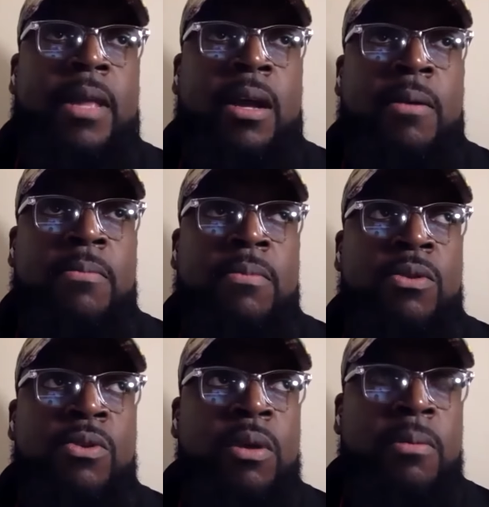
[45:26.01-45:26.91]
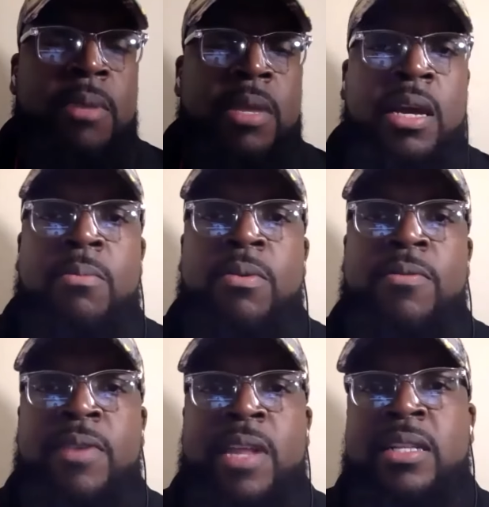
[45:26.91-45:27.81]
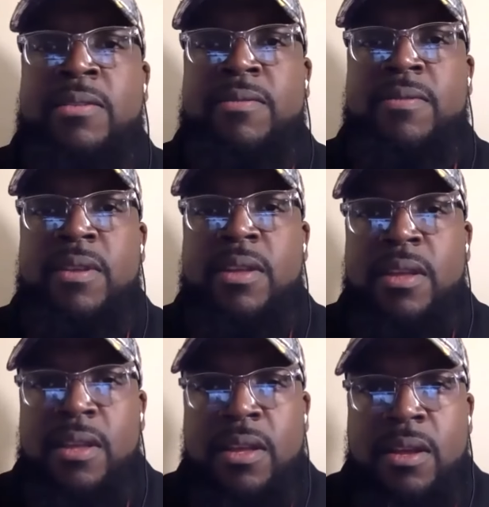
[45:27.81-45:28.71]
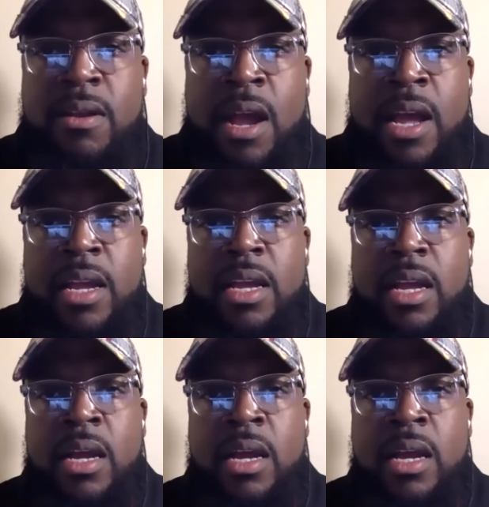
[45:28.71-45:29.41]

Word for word: um, you can become reflective, right?